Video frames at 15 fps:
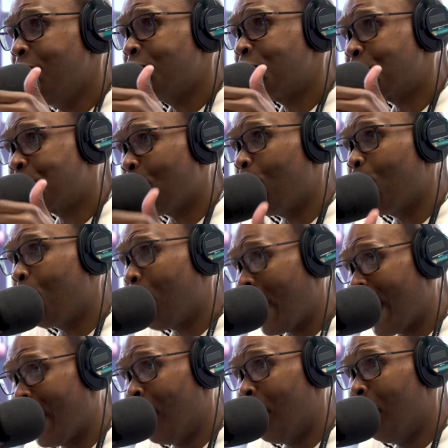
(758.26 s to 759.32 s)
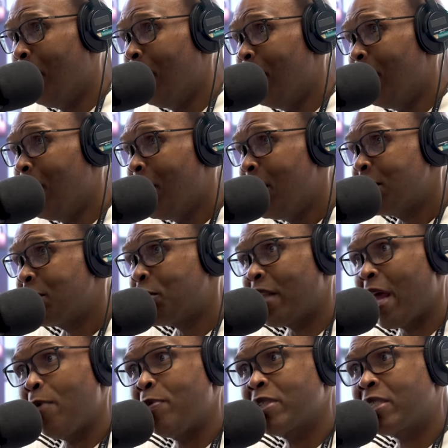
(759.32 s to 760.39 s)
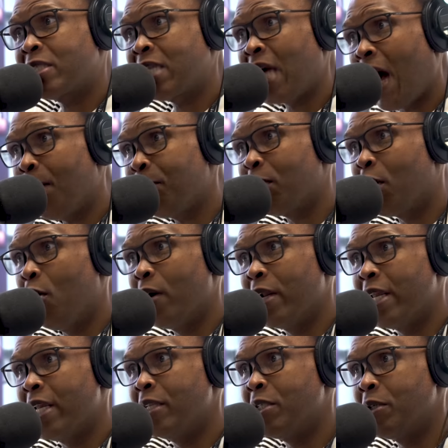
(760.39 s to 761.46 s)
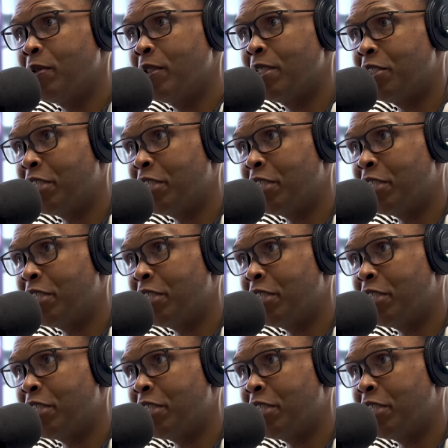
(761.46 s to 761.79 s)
so well. So that was Top going into the